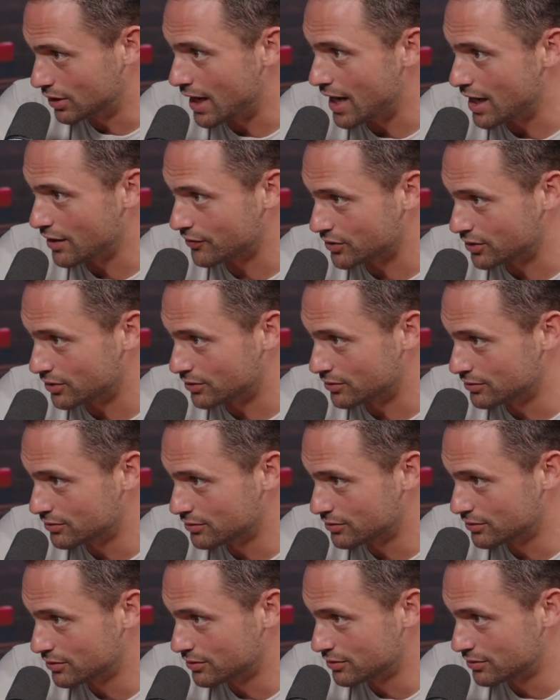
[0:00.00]
You have to.
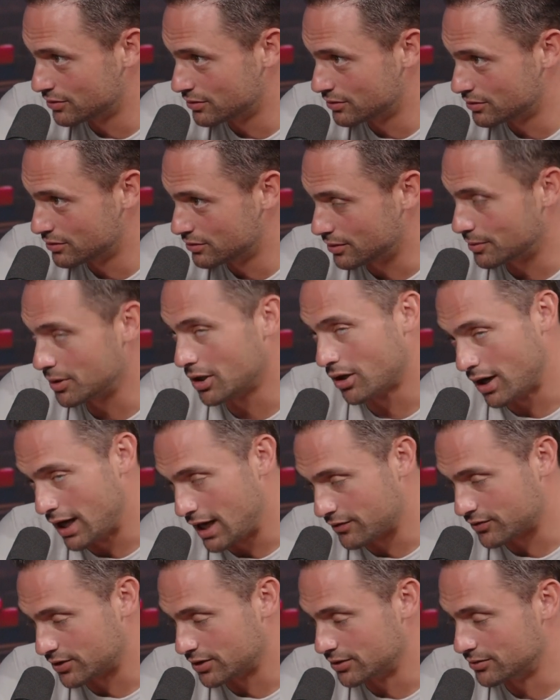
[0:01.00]
I mean, you don't
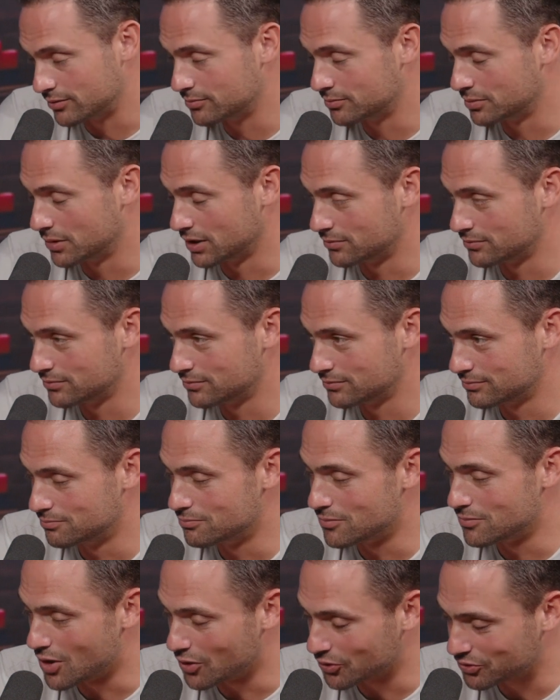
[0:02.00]
have to, but
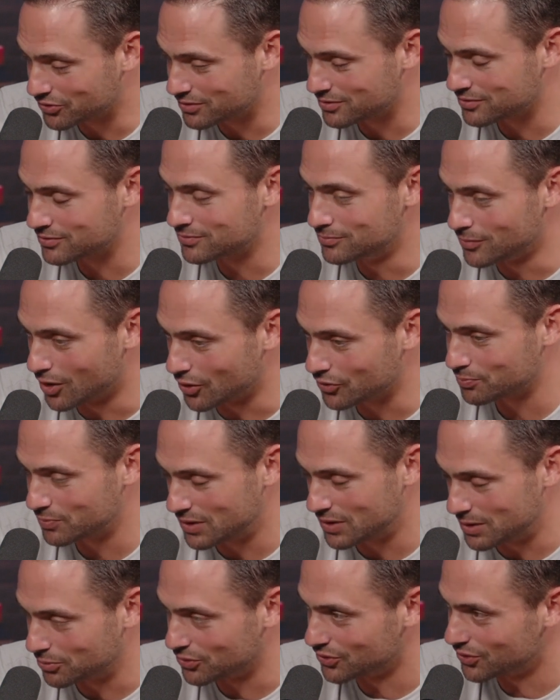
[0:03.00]
most
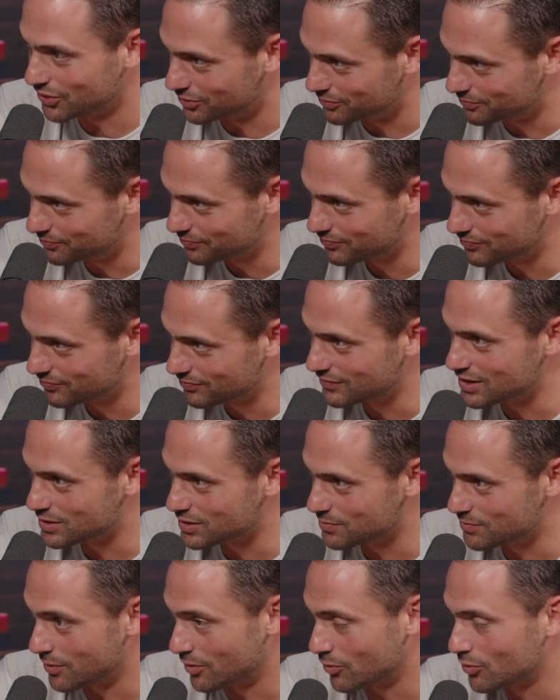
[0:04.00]
people do.
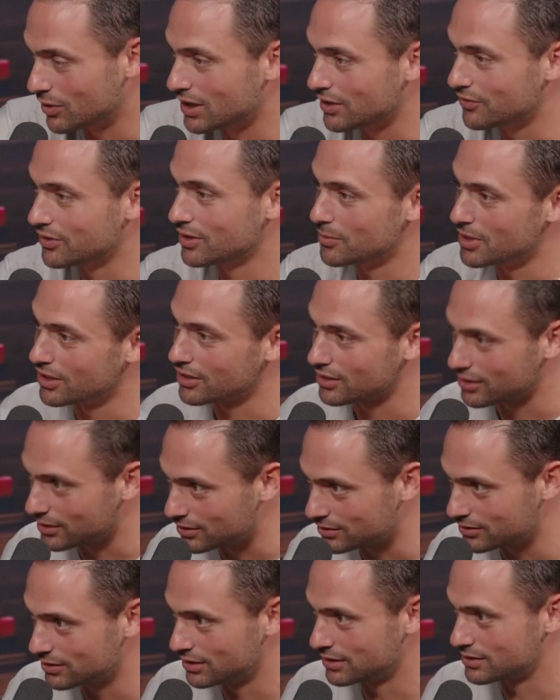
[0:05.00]
We live in
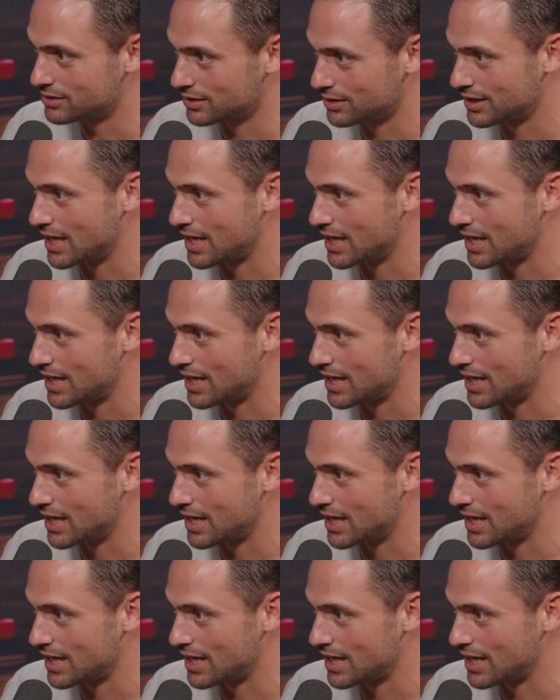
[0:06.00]
America. It's a